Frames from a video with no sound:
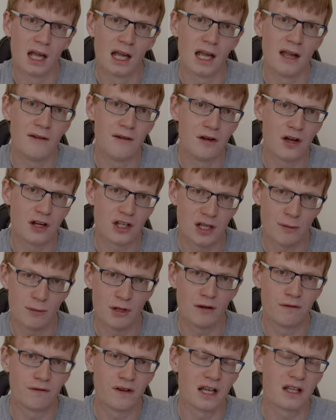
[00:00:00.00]
If you've got some of
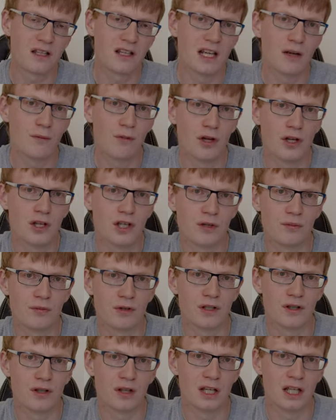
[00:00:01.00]
the fancy ones
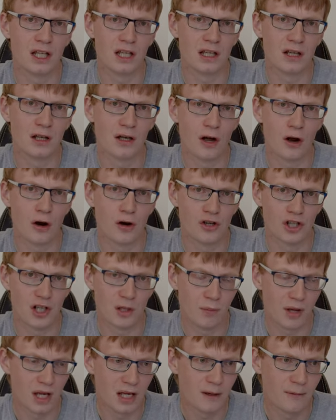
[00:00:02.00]
with the
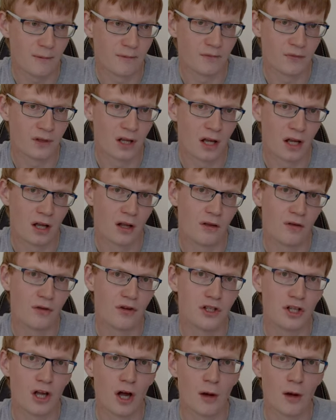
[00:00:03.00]
RGB, there's the